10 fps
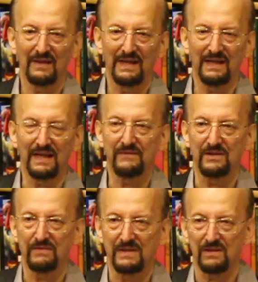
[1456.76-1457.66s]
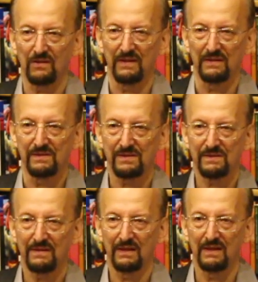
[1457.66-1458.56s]
he gave it to his
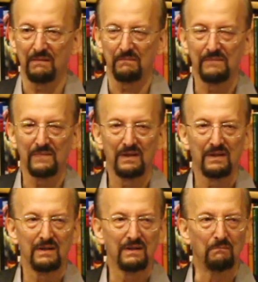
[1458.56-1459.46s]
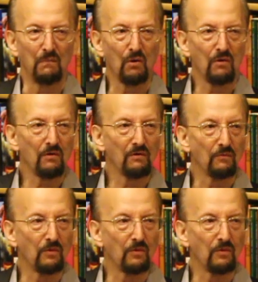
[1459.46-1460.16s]
lawyers, Moore,